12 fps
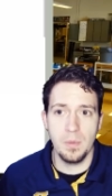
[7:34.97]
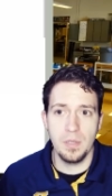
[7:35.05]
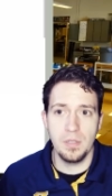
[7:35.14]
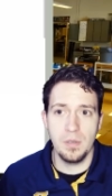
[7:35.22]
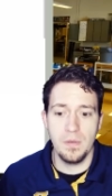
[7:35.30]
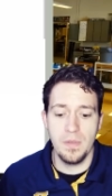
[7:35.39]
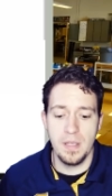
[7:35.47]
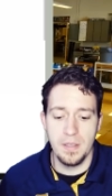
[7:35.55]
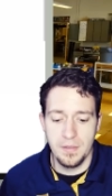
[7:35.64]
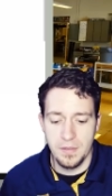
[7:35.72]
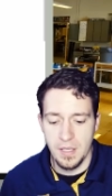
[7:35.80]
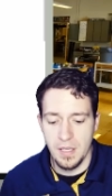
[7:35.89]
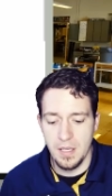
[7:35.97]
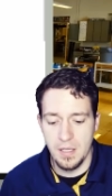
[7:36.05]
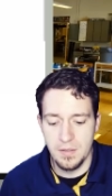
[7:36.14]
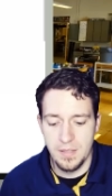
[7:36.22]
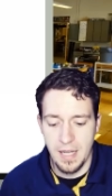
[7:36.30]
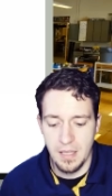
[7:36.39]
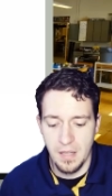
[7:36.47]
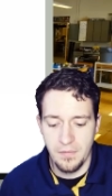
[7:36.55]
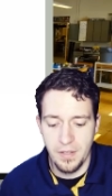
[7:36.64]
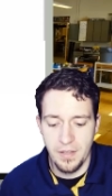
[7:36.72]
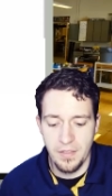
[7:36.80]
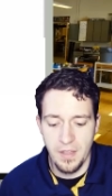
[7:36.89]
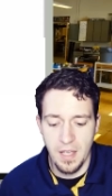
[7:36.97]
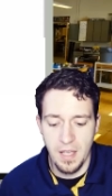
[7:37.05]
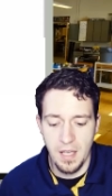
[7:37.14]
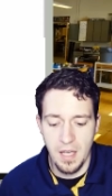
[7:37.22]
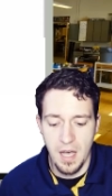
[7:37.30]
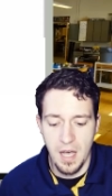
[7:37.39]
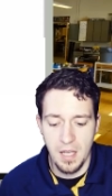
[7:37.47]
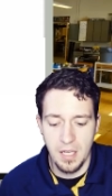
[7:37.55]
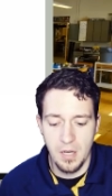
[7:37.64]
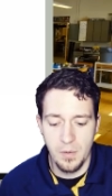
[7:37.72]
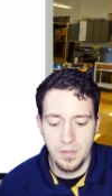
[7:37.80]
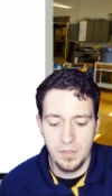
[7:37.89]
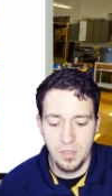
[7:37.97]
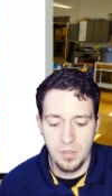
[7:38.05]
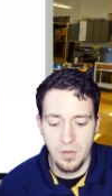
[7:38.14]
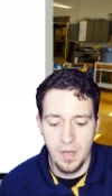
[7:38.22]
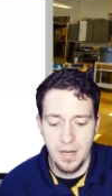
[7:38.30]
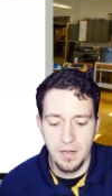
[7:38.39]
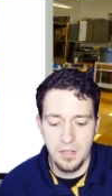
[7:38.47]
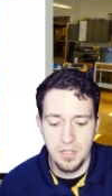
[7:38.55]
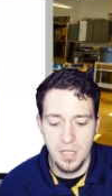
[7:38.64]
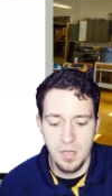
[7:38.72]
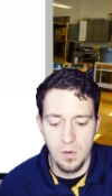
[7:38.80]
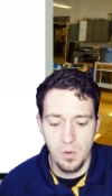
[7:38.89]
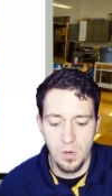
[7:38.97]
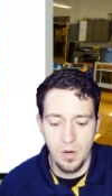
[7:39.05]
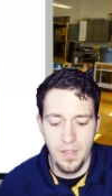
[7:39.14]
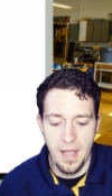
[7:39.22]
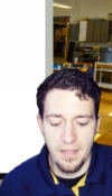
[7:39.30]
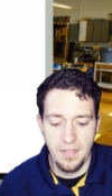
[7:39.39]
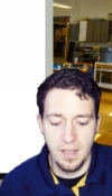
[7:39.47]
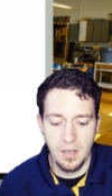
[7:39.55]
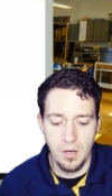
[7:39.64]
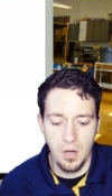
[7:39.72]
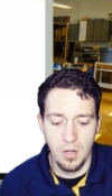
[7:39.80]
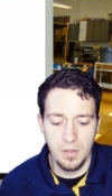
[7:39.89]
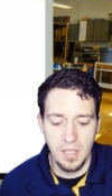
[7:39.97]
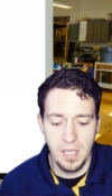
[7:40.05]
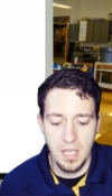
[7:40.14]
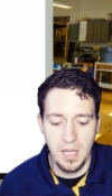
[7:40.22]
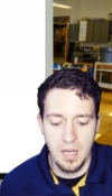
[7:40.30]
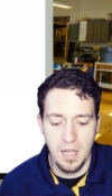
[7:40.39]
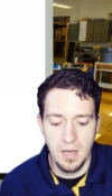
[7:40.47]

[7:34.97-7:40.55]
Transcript: we're doing this is that lovely thing, uh, you know, internal energy or that thing called heat,